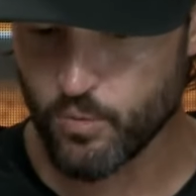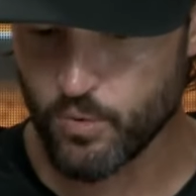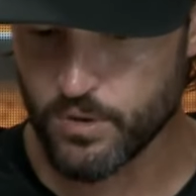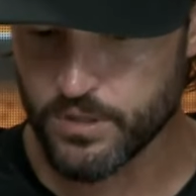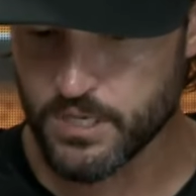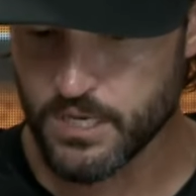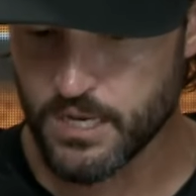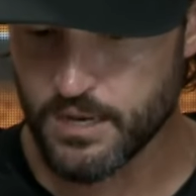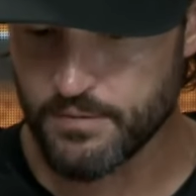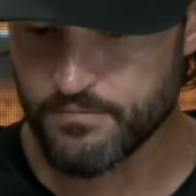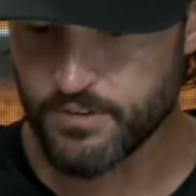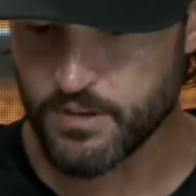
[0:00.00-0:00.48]
won
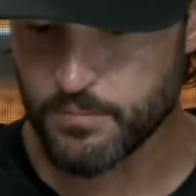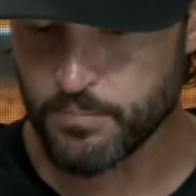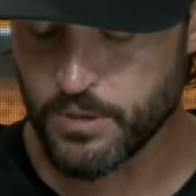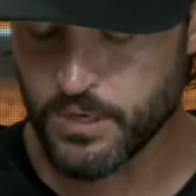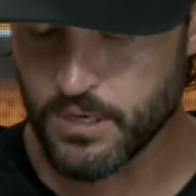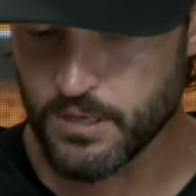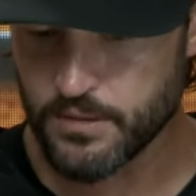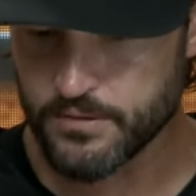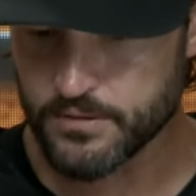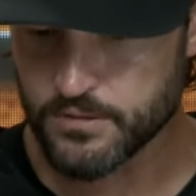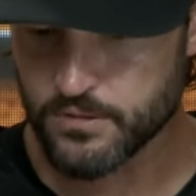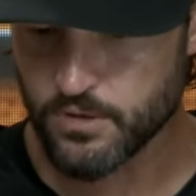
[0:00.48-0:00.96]
the
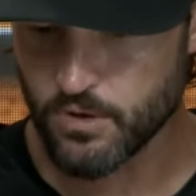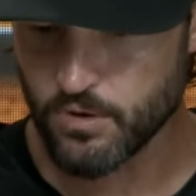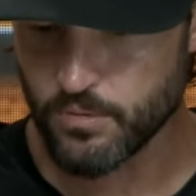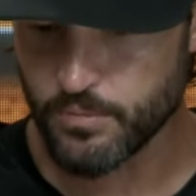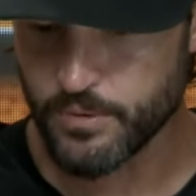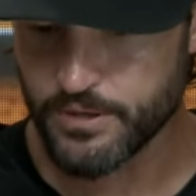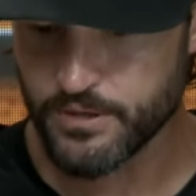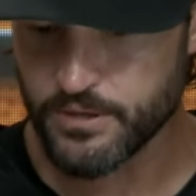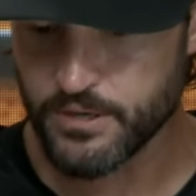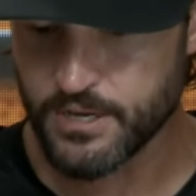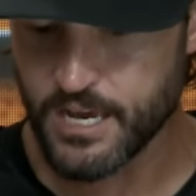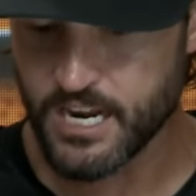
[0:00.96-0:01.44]
MVP of the
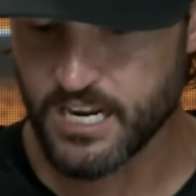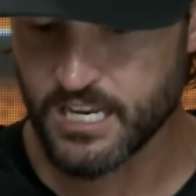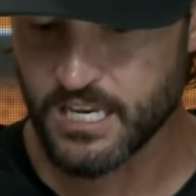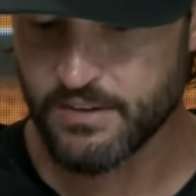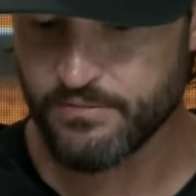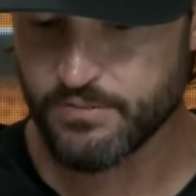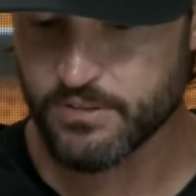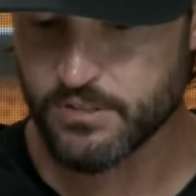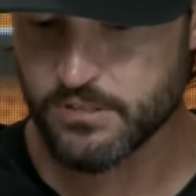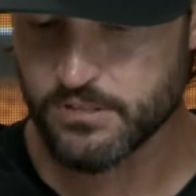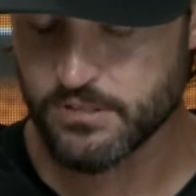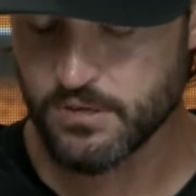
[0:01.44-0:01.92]
tournament. You got to
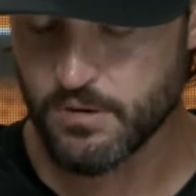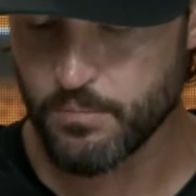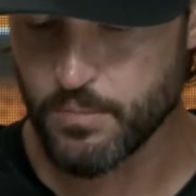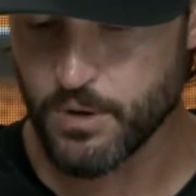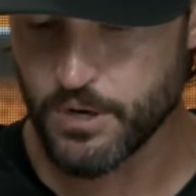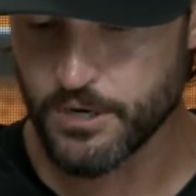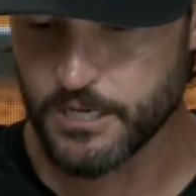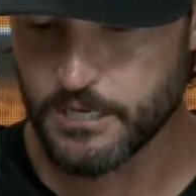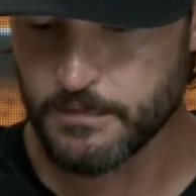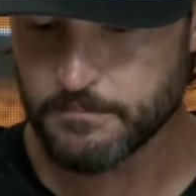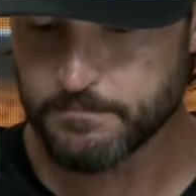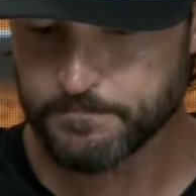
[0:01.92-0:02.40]
give it to
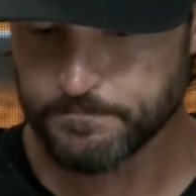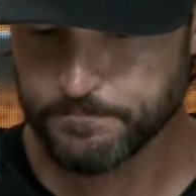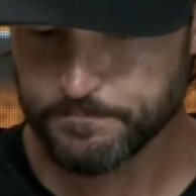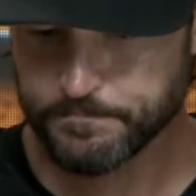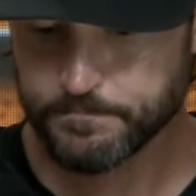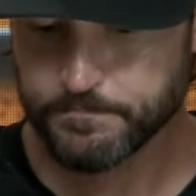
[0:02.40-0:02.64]
somebody.